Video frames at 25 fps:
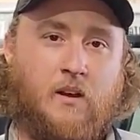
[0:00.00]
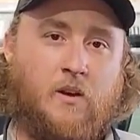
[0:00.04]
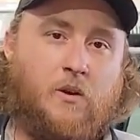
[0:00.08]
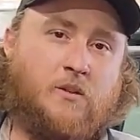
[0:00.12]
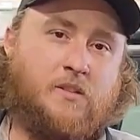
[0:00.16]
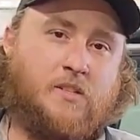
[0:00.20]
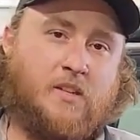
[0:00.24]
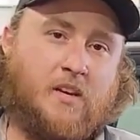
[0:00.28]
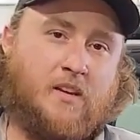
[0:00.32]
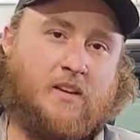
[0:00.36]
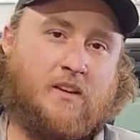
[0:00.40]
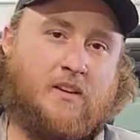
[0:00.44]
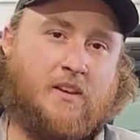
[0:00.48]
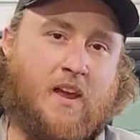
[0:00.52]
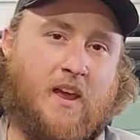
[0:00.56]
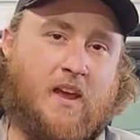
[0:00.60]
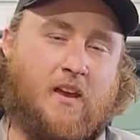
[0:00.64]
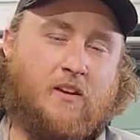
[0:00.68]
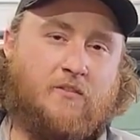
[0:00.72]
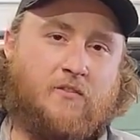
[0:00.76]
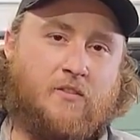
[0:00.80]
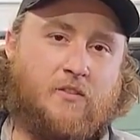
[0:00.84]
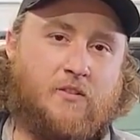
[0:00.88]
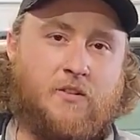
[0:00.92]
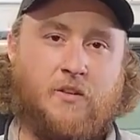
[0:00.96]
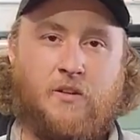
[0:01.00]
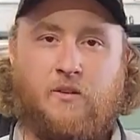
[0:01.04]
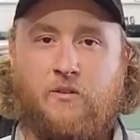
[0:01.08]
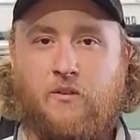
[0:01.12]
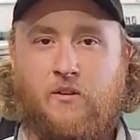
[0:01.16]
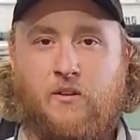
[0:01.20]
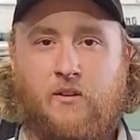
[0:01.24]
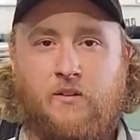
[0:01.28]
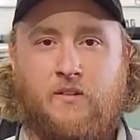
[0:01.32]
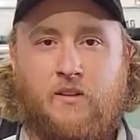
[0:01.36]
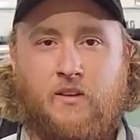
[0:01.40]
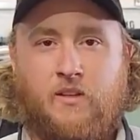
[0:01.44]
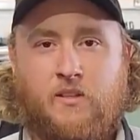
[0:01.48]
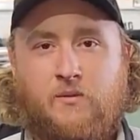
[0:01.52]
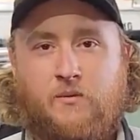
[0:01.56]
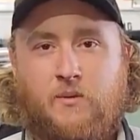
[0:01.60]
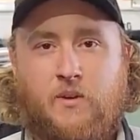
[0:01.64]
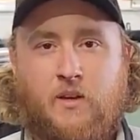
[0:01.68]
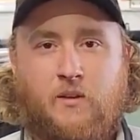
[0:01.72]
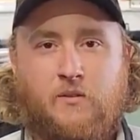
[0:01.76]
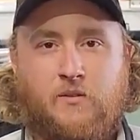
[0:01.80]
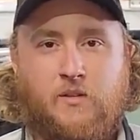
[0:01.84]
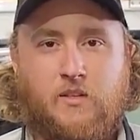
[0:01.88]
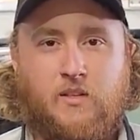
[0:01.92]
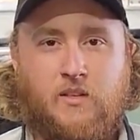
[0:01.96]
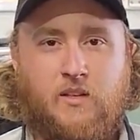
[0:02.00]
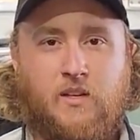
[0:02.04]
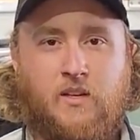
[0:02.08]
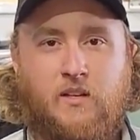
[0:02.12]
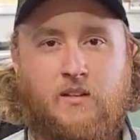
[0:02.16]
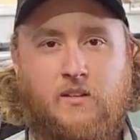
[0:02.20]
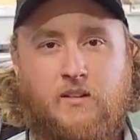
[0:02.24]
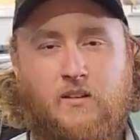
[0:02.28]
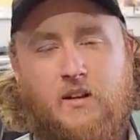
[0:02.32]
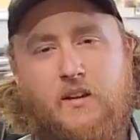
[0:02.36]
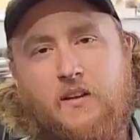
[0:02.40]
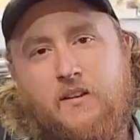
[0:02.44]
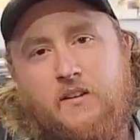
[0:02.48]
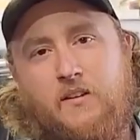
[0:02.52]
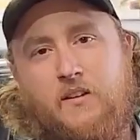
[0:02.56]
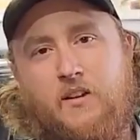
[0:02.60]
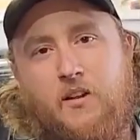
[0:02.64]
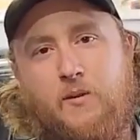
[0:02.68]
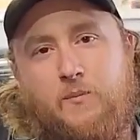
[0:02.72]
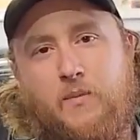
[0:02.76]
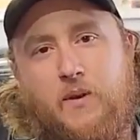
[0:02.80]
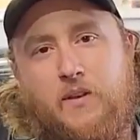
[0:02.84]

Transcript: always had a knack for tinkering on things when I was a kid, and I ended up